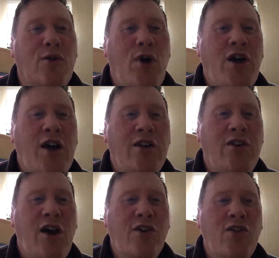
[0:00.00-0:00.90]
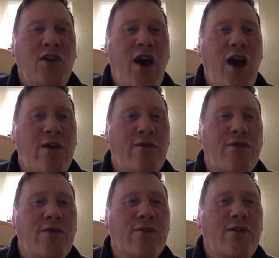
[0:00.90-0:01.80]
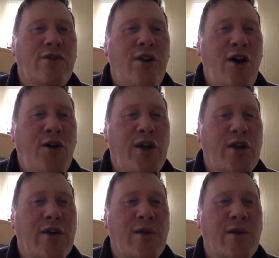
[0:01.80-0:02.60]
What kind of dogs do you have, Noe?